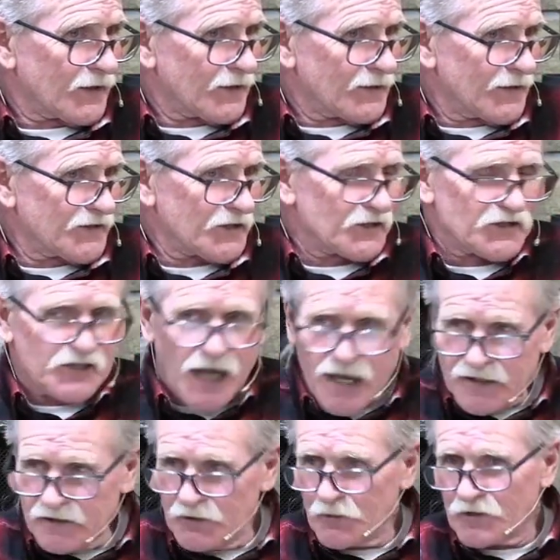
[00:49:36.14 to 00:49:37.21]
That's
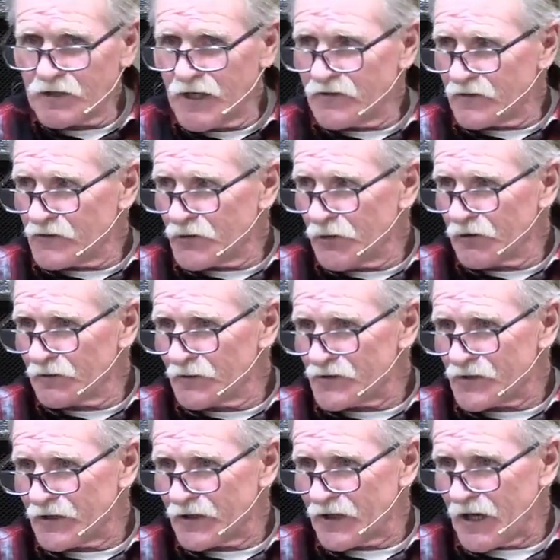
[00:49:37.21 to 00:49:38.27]
exactly what Nathan told him was
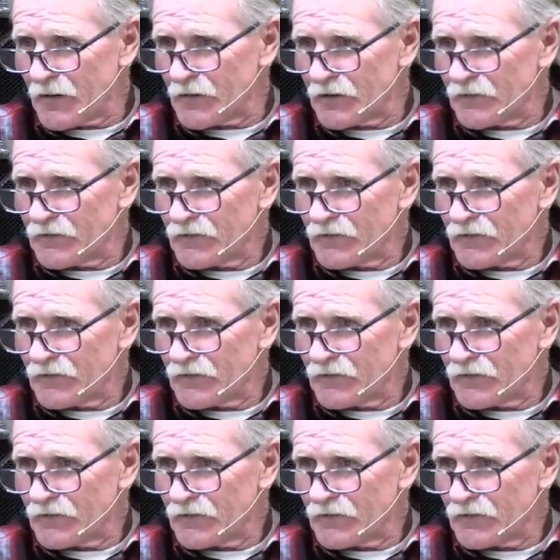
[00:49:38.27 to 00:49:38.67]
going to happen.